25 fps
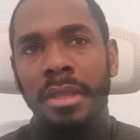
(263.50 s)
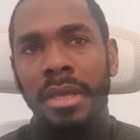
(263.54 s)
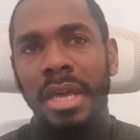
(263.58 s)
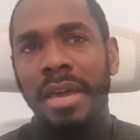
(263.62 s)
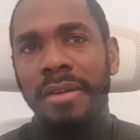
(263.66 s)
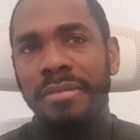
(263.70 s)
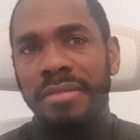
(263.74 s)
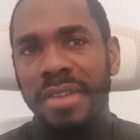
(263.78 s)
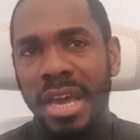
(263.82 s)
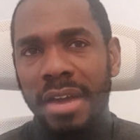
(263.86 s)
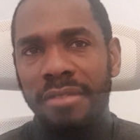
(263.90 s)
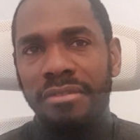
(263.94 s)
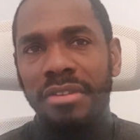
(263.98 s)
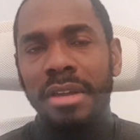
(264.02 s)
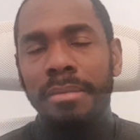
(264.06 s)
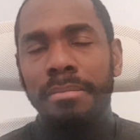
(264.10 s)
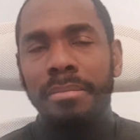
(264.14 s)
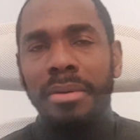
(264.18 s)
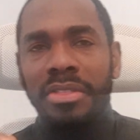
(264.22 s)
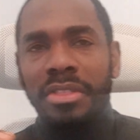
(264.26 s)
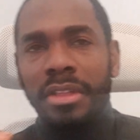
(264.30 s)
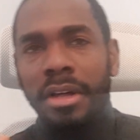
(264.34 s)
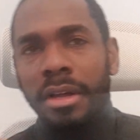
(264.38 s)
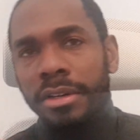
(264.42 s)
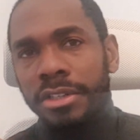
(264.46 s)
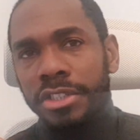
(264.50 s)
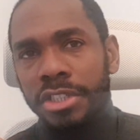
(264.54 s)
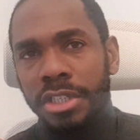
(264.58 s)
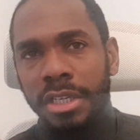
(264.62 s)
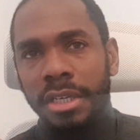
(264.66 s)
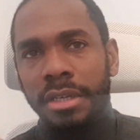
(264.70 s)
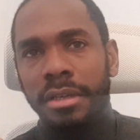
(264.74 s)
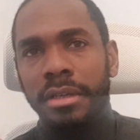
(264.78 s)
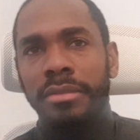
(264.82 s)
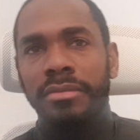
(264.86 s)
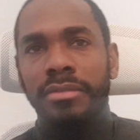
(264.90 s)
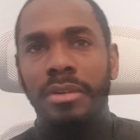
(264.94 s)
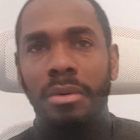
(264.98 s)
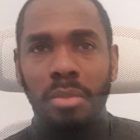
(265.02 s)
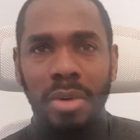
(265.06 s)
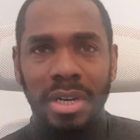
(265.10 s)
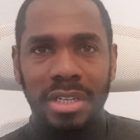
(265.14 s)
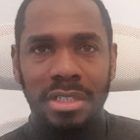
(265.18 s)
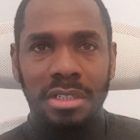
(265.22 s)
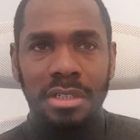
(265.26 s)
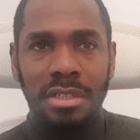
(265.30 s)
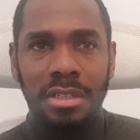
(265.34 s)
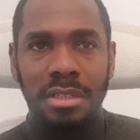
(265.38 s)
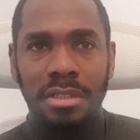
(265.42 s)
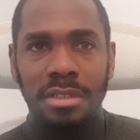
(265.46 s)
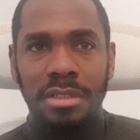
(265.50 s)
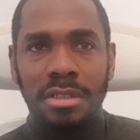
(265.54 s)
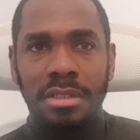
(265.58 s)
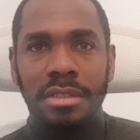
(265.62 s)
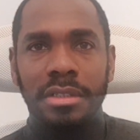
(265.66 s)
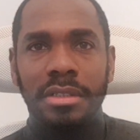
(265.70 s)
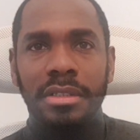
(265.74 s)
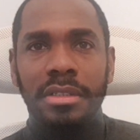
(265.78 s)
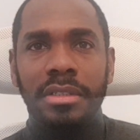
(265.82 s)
If every pathology for Westerners,